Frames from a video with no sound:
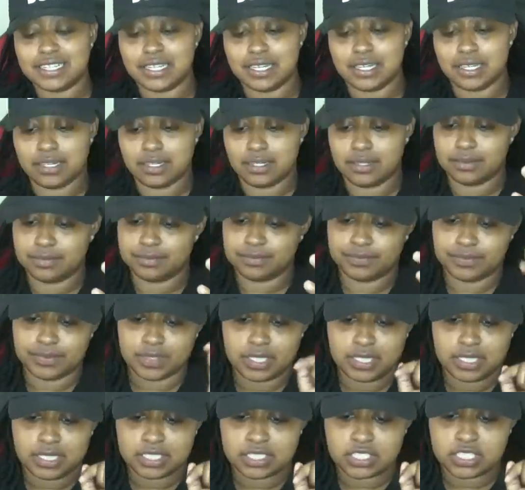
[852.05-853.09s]
to
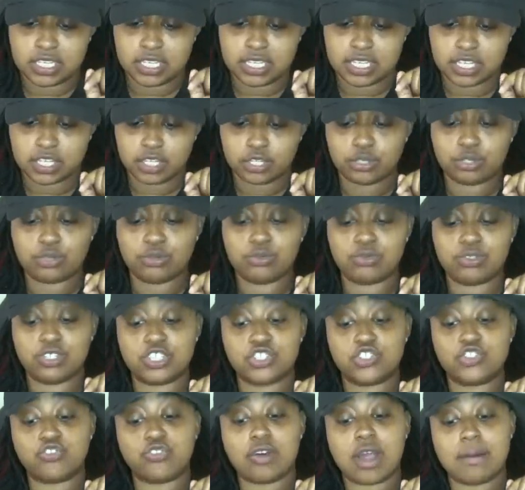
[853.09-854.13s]
include the
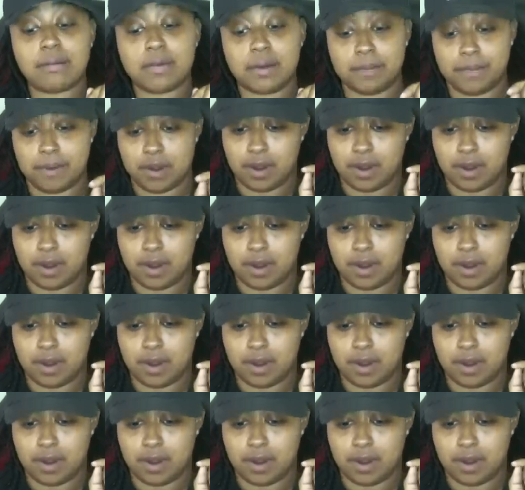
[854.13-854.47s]
drama